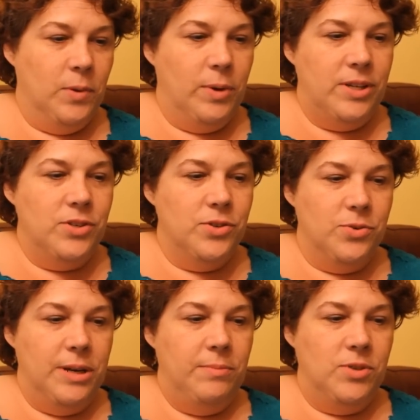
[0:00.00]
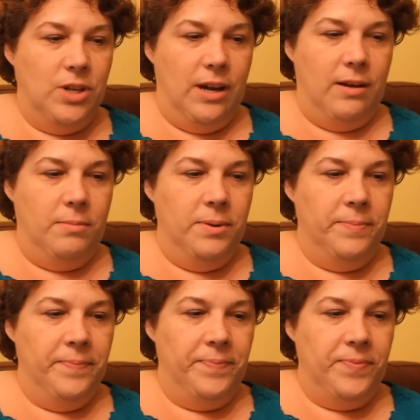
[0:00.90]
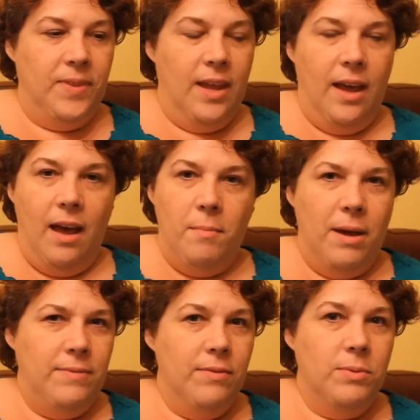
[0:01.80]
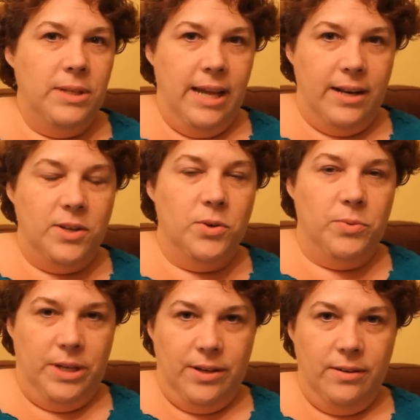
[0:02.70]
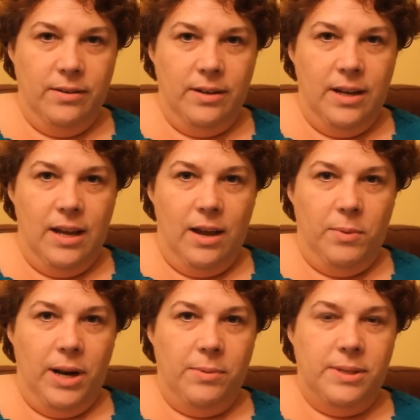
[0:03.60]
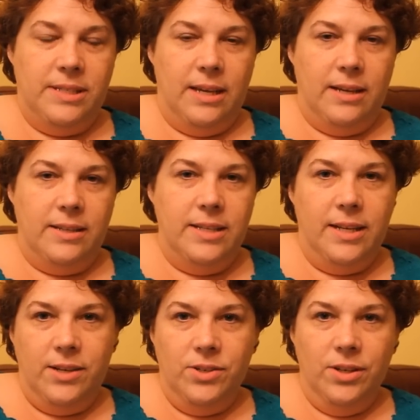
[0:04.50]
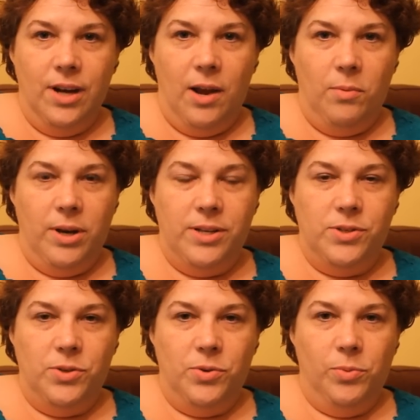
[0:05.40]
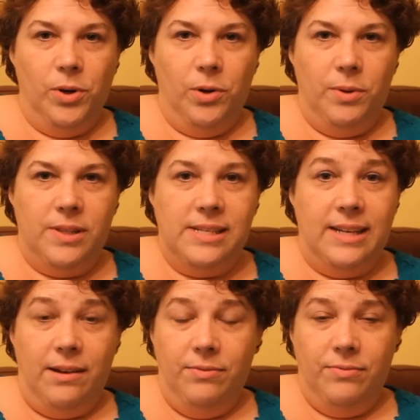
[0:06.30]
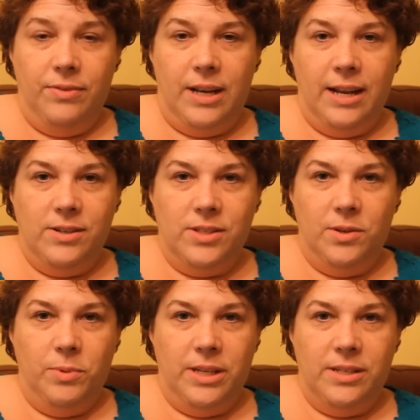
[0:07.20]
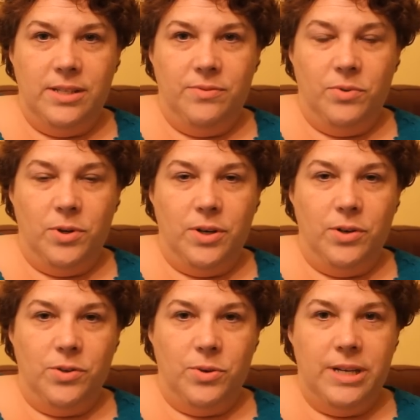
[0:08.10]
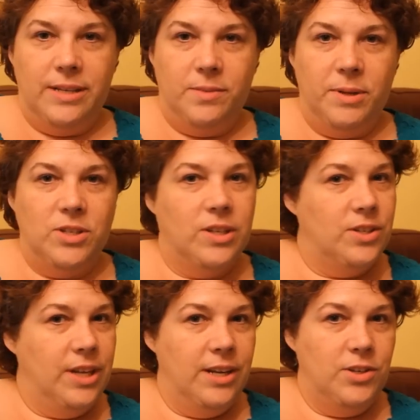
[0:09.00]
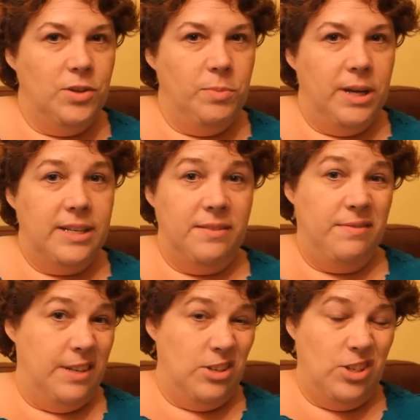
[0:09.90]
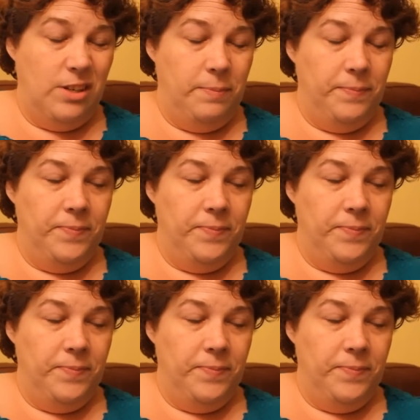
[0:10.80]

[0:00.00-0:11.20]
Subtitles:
What is your dream job? I've never really had a career. When I was a teenager, I wanted to work with the deaf and actually went for a degree in special education, but I didn't finish it.